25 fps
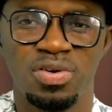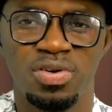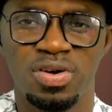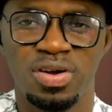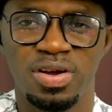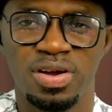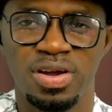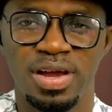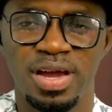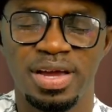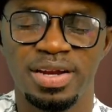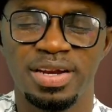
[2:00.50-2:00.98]

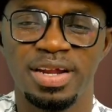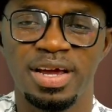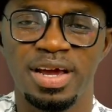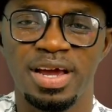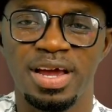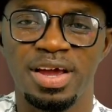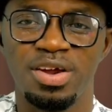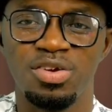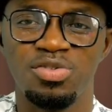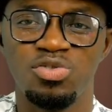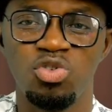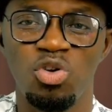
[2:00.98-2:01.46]
and
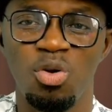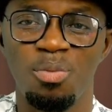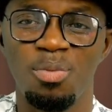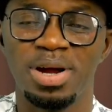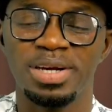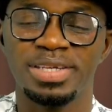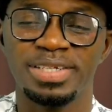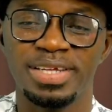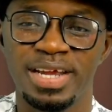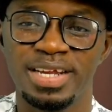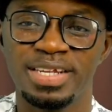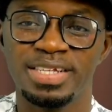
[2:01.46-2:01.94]
I draw my
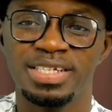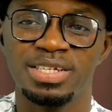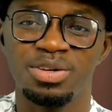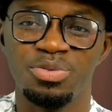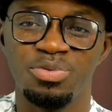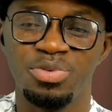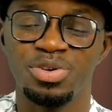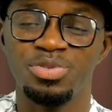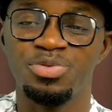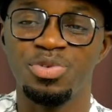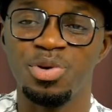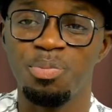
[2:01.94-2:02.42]
attention
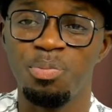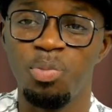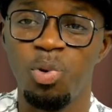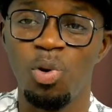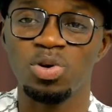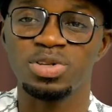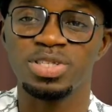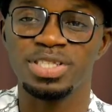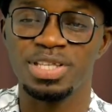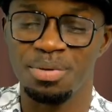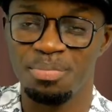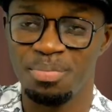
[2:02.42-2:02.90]
with
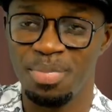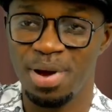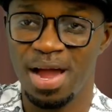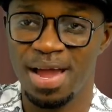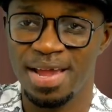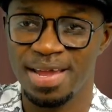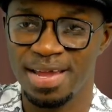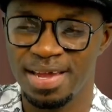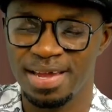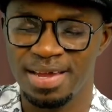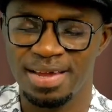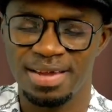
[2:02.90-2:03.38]
reports
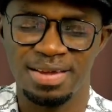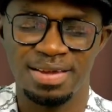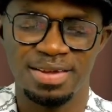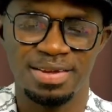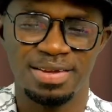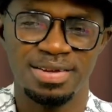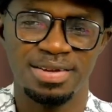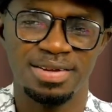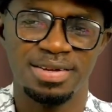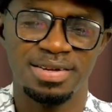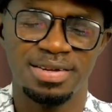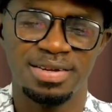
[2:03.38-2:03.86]
by
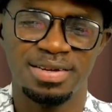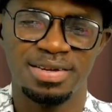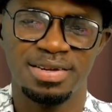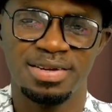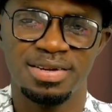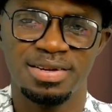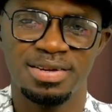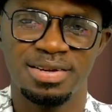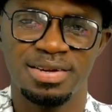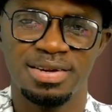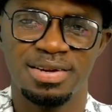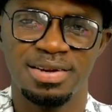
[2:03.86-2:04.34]

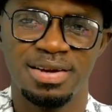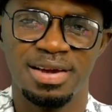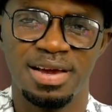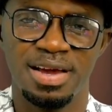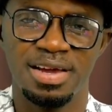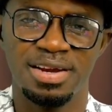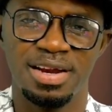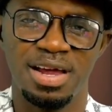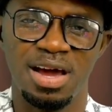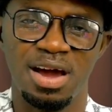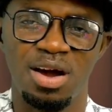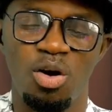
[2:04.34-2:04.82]

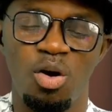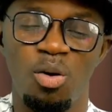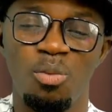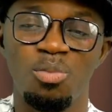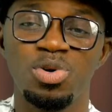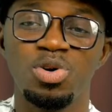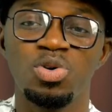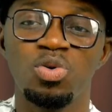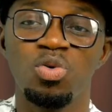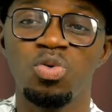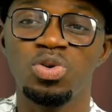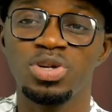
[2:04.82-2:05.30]
and now
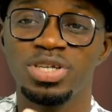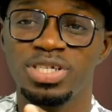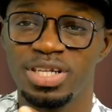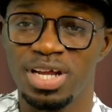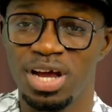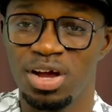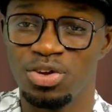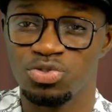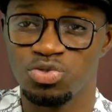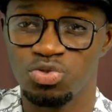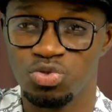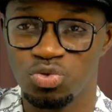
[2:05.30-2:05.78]
Omuduku
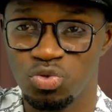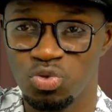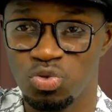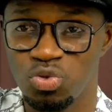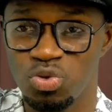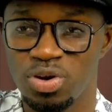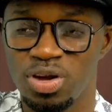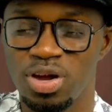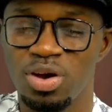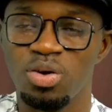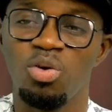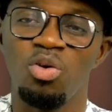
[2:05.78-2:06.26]
Jina so
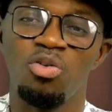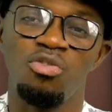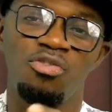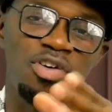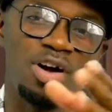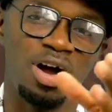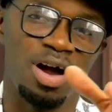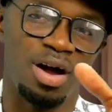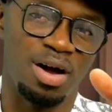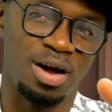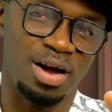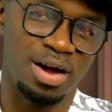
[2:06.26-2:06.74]
a
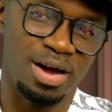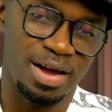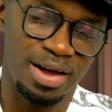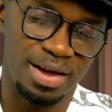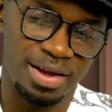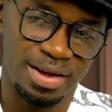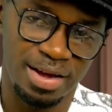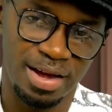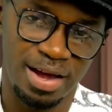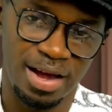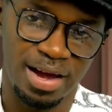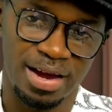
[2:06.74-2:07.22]
kofa
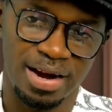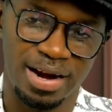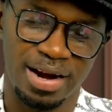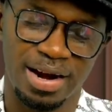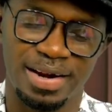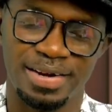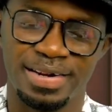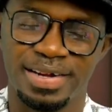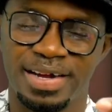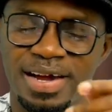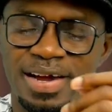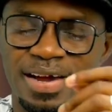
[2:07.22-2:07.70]
a
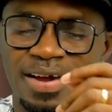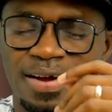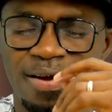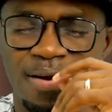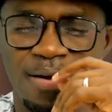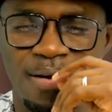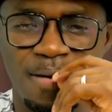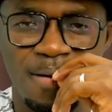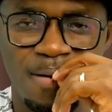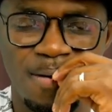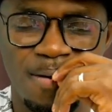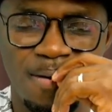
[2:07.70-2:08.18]
Agradaa.
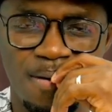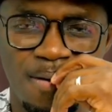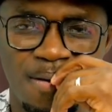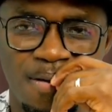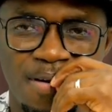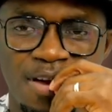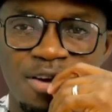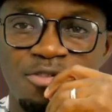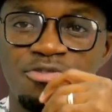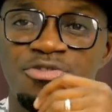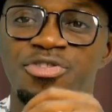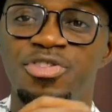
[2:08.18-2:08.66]

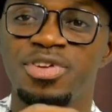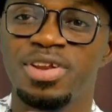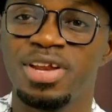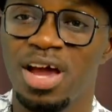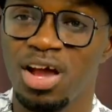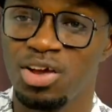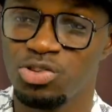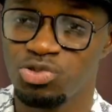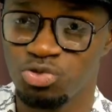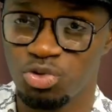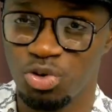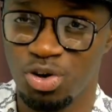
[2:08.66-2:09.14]
If you
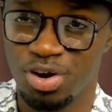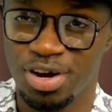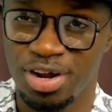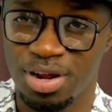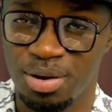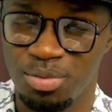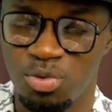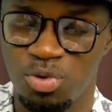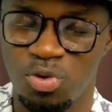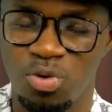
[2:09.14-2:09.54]
now saw them,